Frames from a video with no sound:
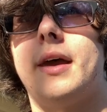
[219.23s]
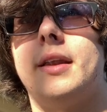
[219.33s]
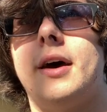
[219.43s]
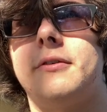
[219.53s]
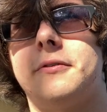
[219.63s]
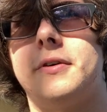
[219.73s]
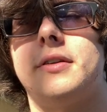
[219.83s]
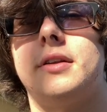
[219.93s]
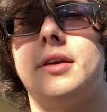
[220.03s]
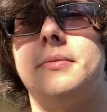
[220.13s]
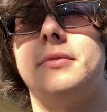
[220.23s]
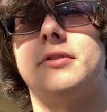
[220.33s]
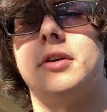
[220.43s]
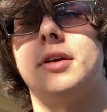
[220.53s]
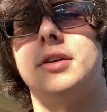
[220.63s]
having faith in Him is
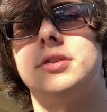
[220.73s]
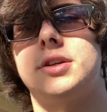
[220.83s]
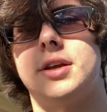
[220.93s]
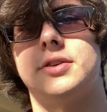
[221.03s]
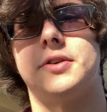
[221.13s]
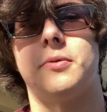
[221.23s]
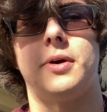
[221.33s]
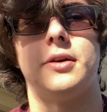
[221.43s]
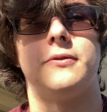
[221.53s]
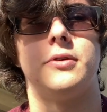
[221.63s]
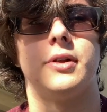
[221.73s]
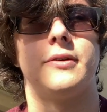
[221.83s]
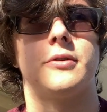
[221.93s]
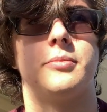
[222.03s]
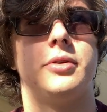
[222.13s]
going to change the way you view
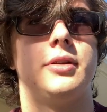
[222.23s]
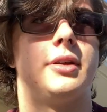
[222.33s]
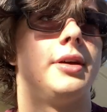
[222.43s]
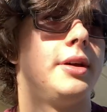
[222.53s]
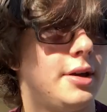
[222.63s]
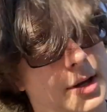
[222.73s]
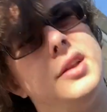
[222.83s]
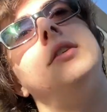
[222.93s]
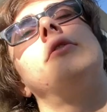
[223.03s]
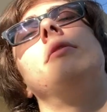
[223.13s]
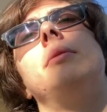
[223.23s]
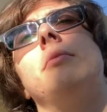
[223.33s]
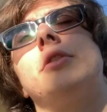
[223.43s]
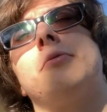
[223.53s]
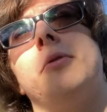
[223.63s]
life completely. There's going to be
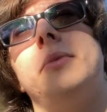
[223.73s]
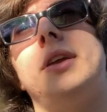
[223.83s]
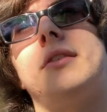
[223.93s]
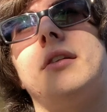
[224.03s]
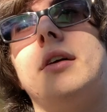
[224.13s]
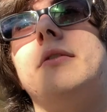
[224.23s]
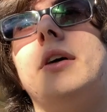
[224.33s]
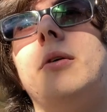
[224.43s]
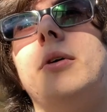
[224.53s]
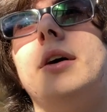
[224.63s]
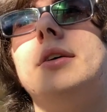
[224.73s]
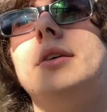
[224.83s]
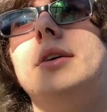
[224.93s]
much more meaning to life that way.